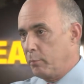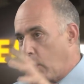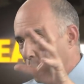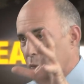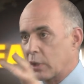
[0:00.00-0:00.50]

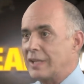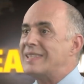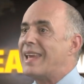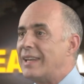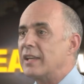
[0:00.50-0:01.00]
both were
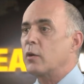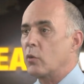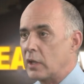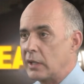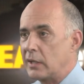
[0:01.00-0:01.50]
contending
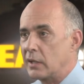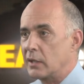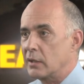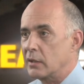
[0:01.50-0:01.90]
within India.